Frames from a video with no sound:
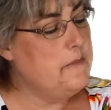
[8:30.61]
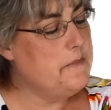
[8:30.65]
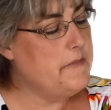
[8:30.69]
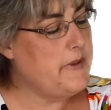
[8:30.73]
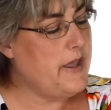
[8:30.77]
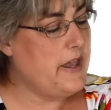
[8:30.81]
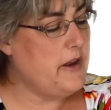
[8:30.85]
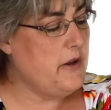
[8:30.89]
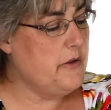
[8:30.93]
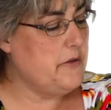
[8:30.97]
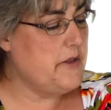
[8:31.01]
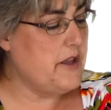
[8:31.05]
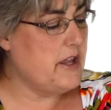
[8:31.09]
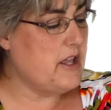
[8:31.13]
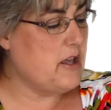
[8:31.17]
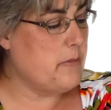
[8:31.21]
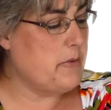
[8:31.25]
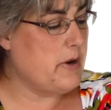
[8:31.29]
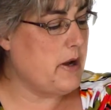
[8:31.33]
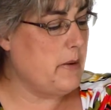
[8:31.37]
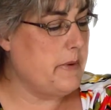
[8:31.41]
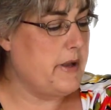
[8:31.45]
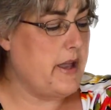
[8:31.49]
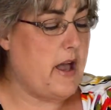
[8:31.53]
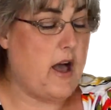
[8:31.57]
I don't think I'll
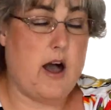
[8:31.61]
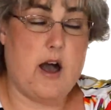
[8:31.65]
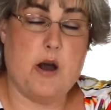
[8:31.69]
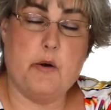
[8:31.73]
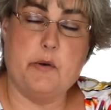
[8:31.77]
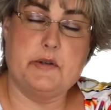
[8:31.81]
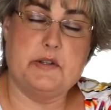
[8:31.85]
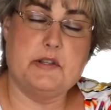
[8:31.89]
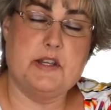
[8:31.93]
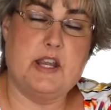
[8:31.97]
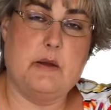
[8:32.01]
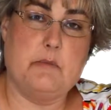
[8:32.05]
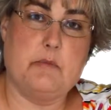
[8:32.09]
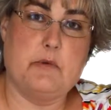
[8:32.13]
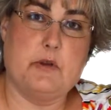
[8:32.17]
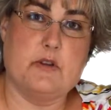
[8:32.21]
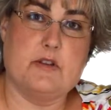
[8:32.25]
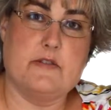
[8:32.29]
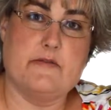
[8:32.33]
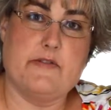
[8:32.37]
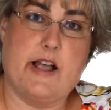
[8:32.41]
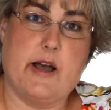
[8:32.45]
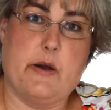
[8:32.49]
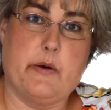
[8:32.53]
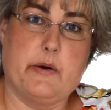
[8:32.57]
probably always keep those
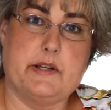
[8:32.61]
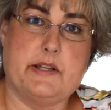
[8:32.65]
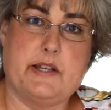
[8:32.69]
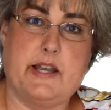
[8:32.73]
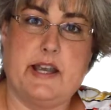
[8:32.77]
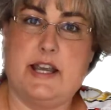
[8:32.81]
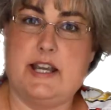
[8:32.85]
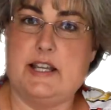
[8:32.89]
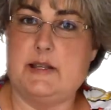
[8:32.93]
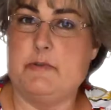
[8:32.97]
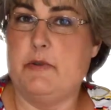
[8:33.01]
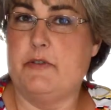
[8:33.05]
flower tags,